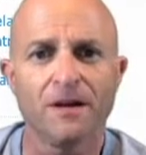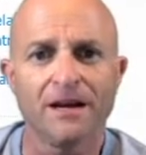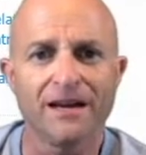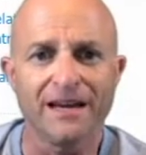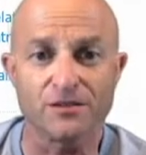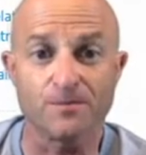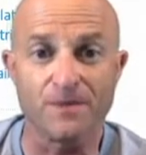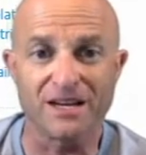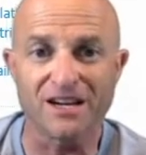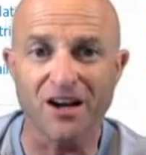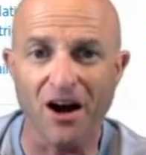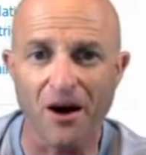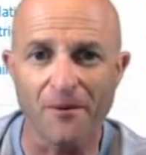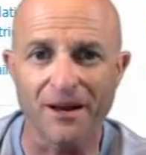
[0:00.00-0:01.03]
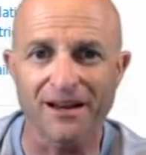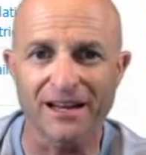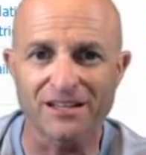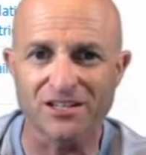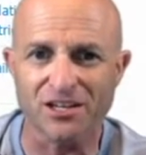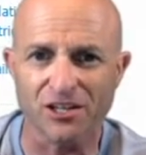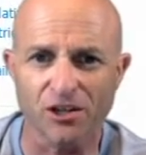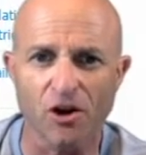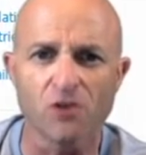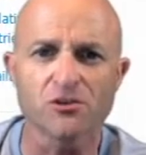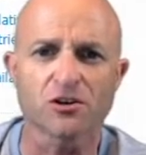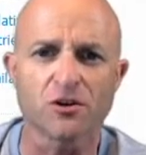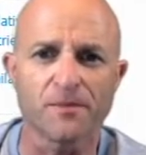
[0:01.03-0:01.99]
is
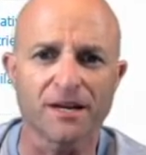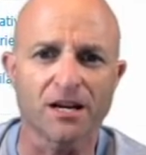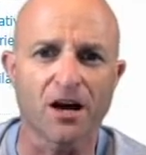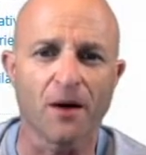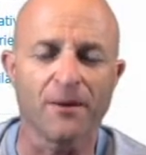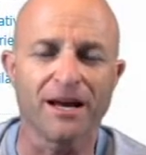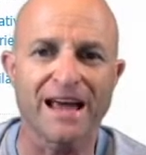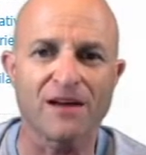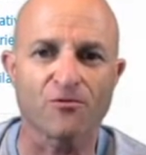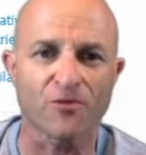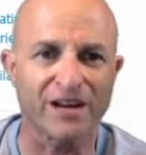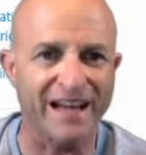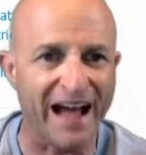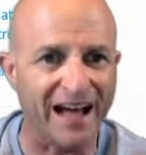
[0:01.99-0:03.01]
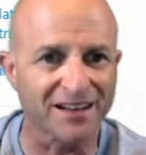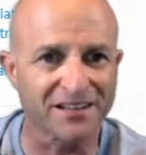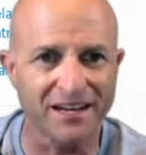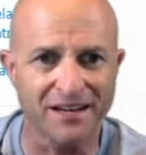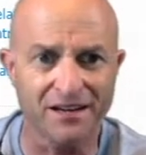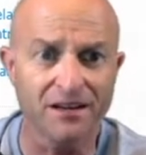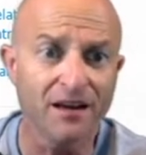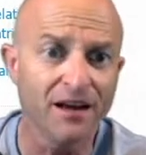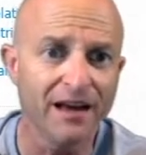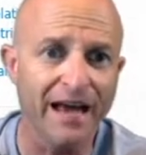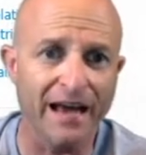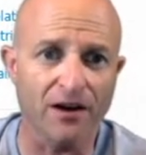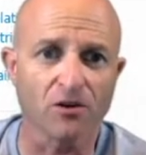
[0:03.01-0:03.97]
closer to becoming a reality
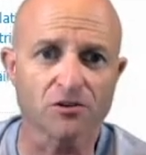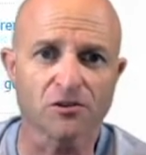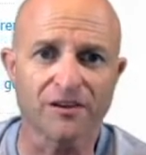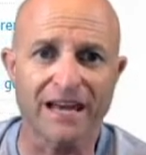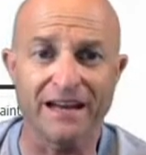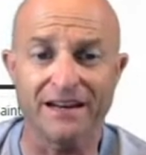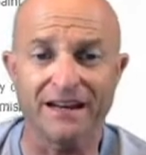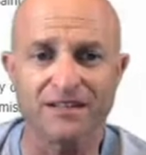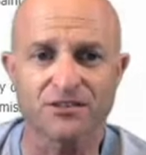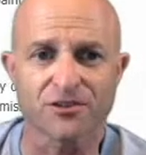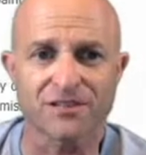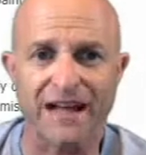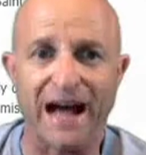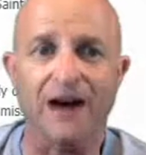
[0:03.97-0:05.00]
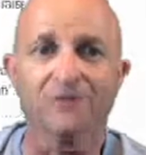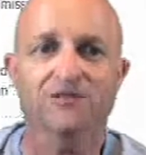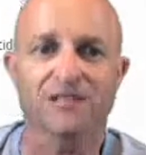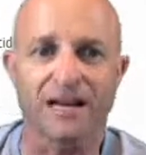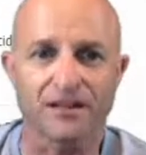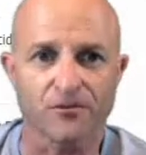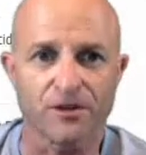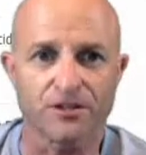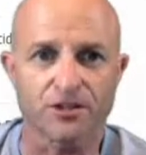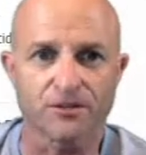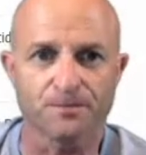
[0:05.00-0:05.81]
and also gaining interest outside the region.